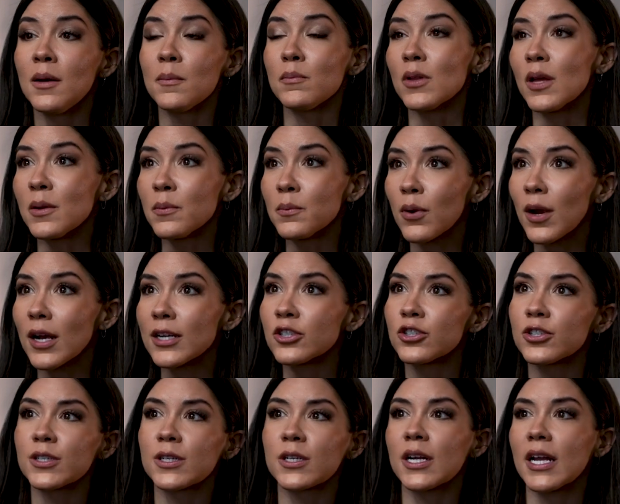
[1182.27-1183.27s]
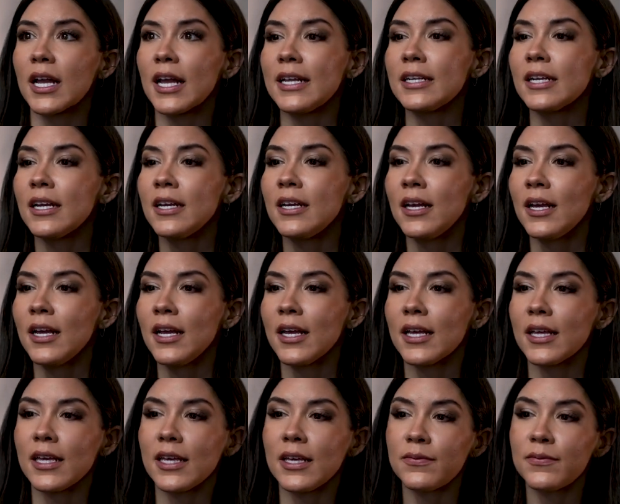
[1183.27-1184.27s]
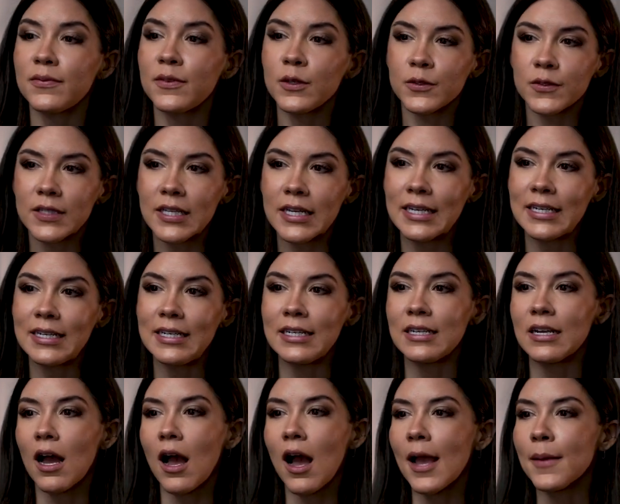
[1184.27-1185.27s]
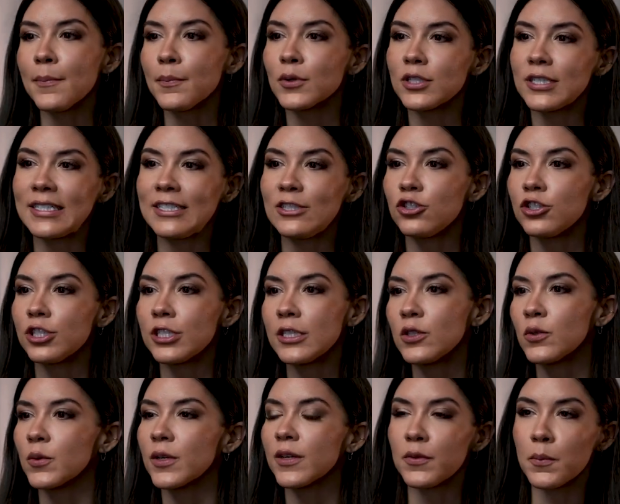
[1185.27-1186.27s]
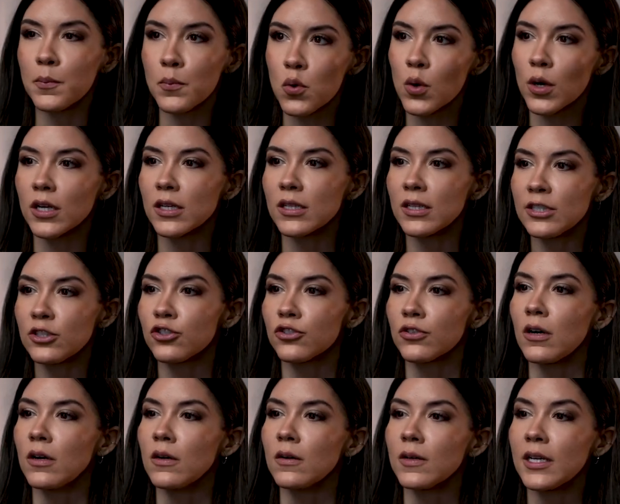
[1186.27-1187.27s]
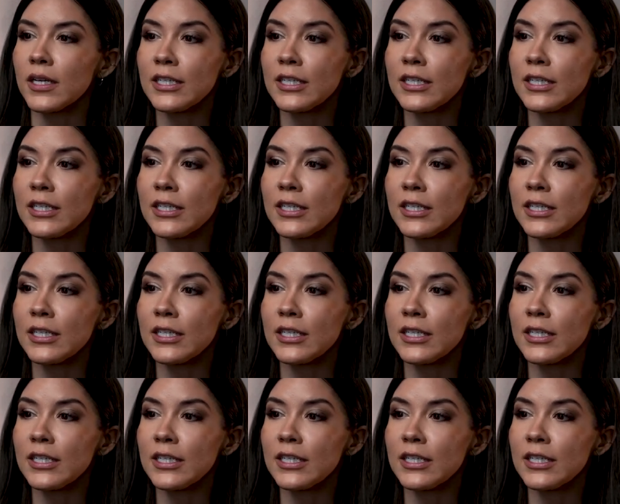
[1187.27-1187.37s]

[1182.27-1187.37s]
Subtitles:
blood pressure, and if there's hidden hypertension or even poor cholesterol,